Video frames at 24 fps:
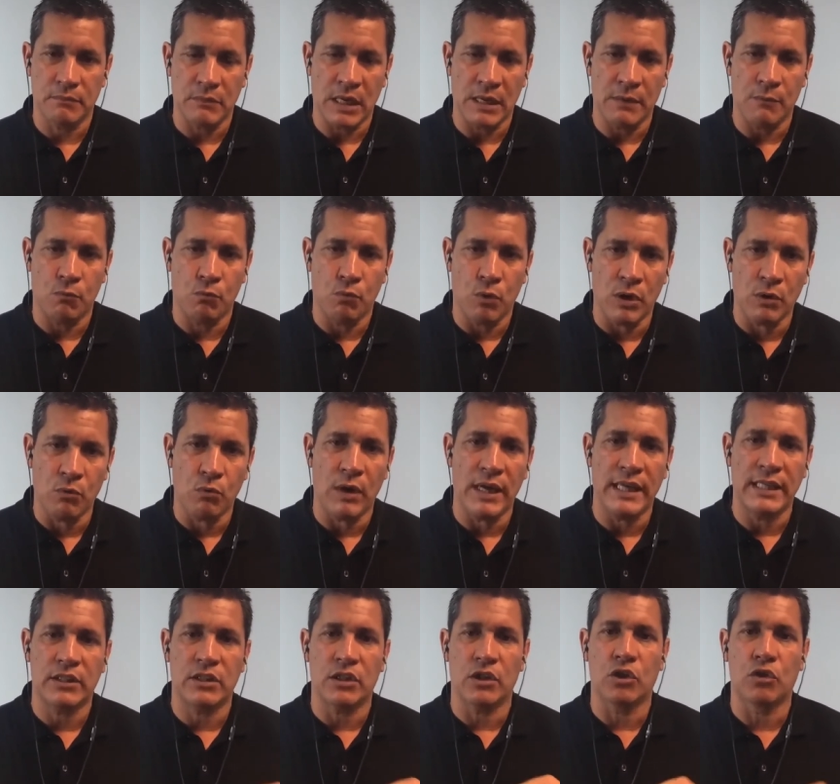one way
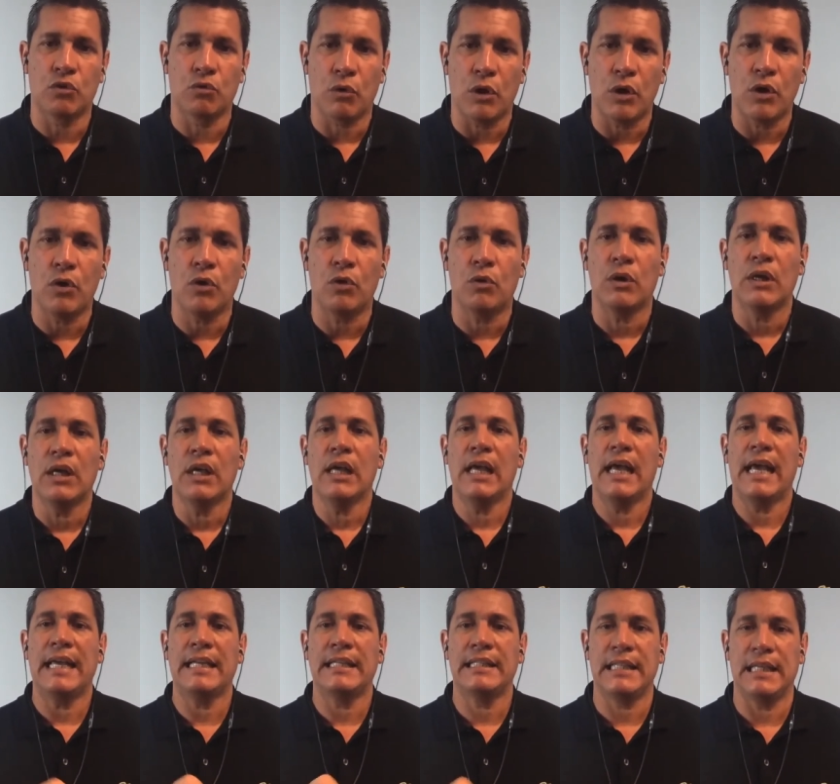to grow
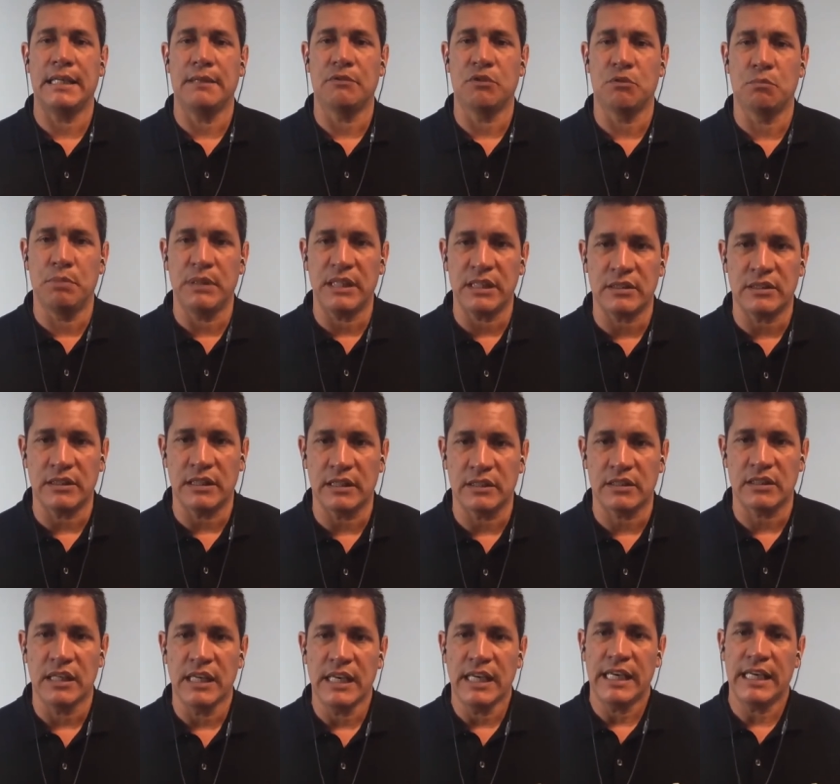a team's
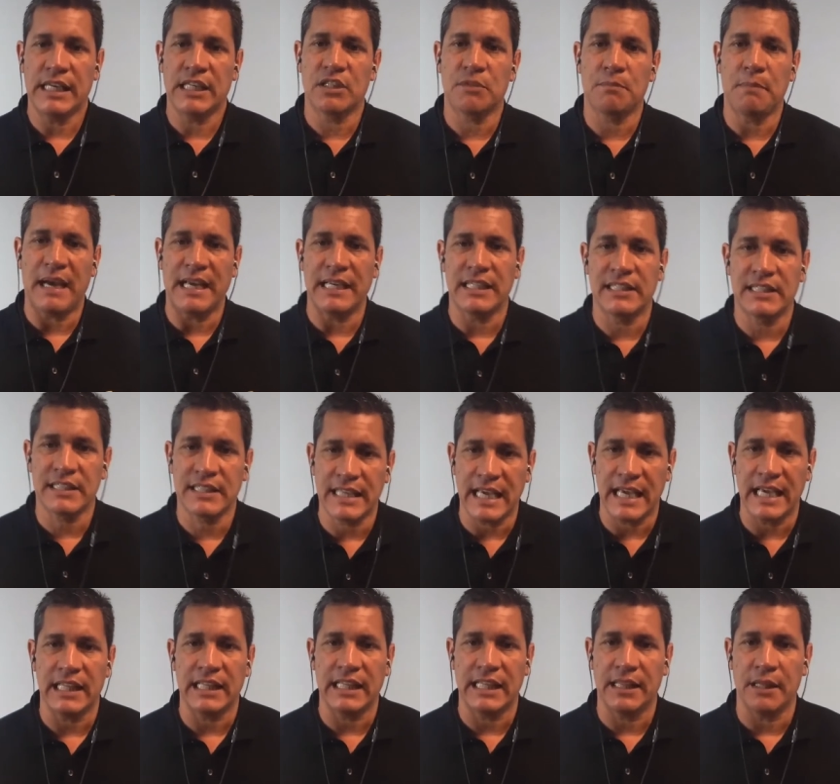business is by
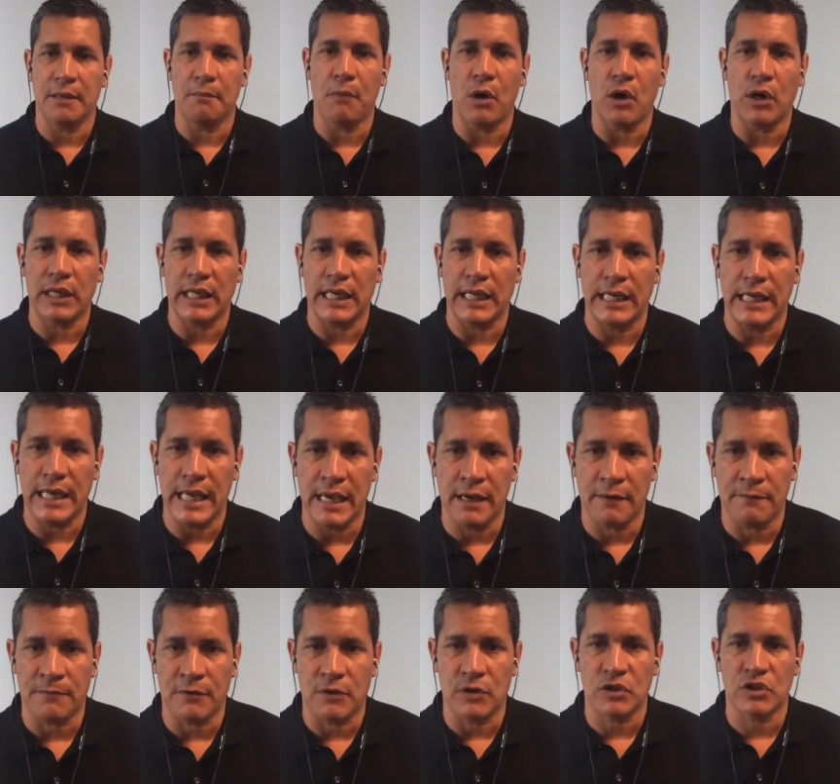scaling the marketing
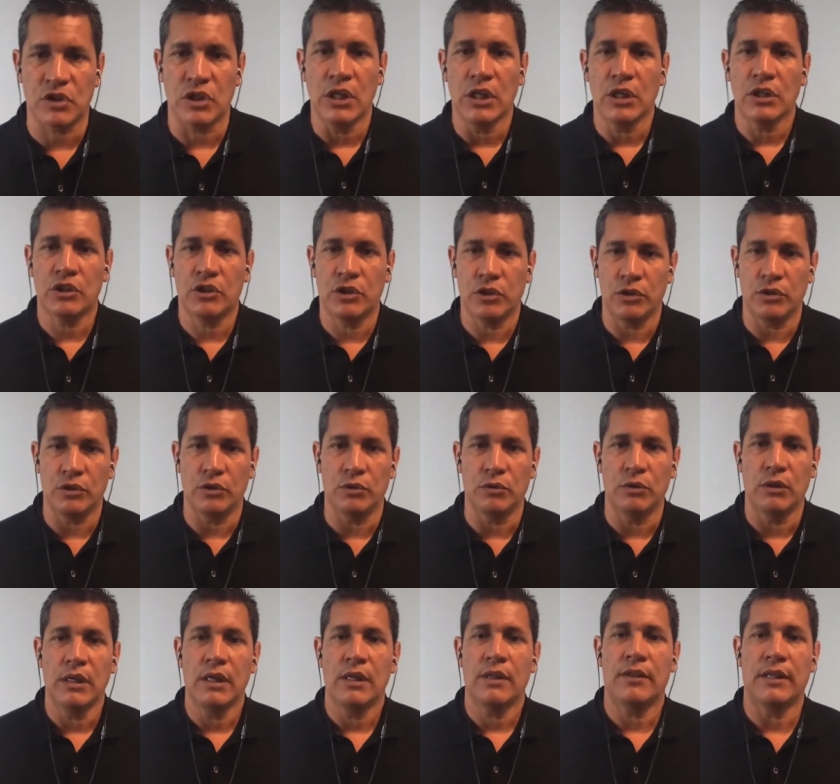efforts to
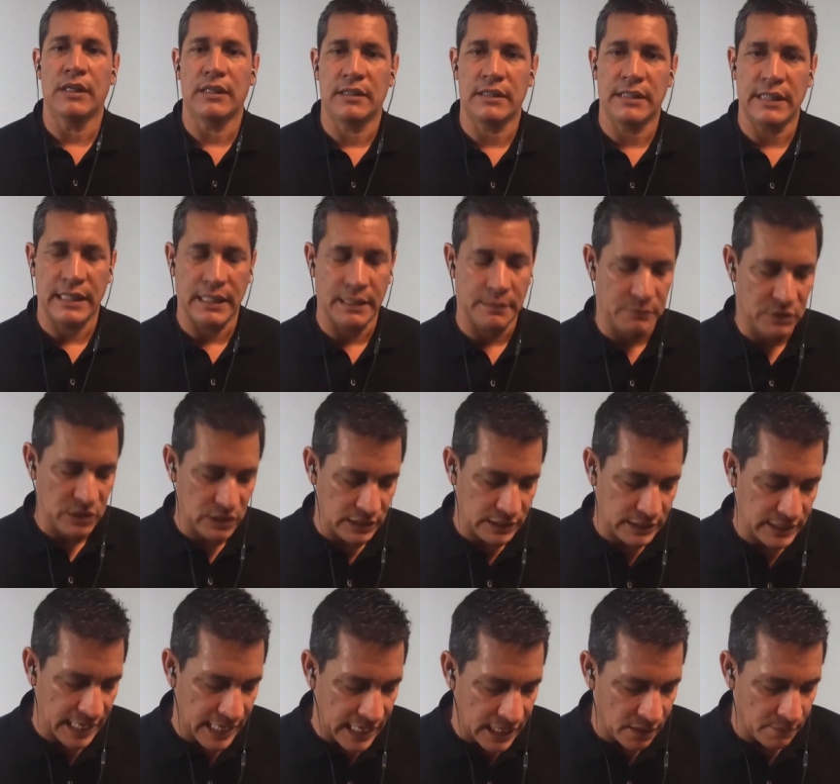the team's
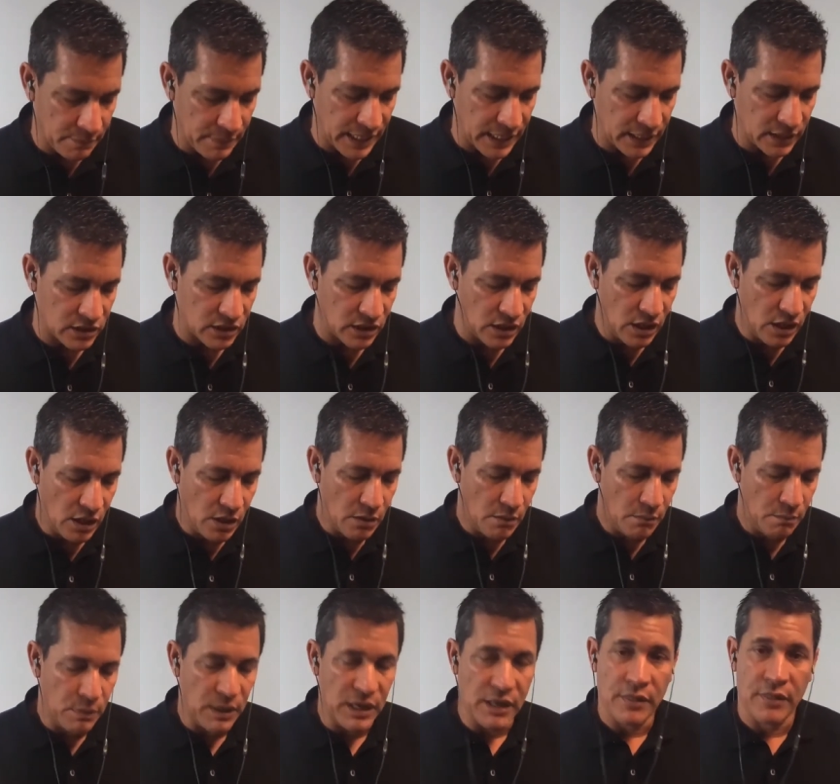database.
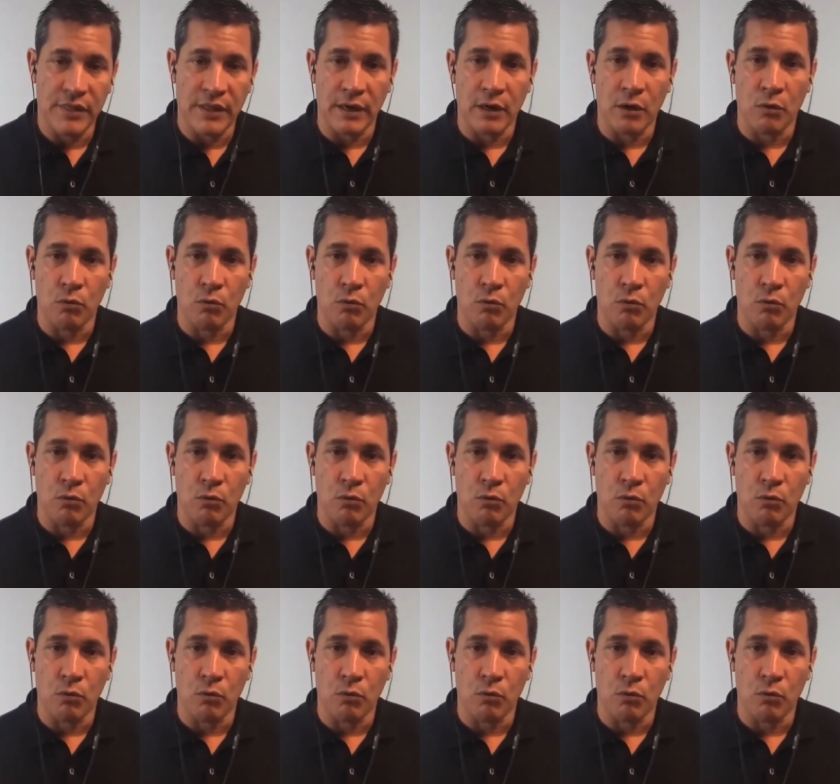But there